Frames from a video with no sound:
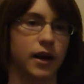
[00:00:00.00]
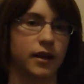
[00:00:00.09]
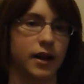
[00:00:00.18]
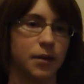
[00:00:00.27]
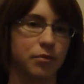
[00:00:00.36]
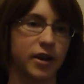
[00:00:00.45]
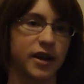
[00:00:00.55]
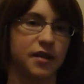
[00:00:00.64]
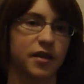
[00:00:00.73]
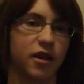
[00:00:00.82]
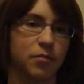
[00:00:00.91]
elaborate
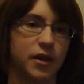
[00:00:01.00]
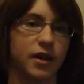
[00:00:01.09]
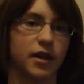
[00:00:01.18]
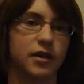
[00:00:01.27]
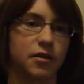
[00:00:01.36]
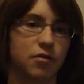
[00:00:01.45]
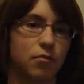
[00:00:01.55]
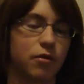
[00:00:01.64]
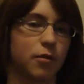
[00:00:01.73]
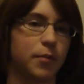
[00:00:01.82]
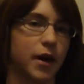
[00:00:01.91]
and tell me a little
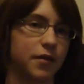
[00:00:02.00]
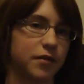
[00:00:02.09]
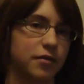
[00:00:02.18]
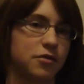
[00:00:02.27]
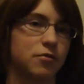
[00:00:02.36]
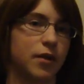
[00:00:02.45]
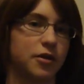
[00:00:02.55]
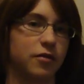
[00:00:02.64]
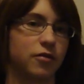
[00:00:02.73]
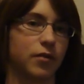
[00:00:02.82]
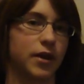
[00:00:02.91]
more about the
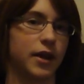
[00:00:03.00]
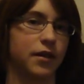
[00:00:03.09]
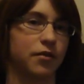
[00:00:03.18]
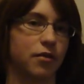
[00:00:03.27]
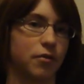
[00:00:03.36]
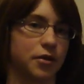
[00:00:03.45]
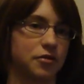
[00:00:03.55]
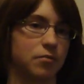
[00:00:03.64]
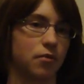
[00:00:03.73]
situation so I can answer the question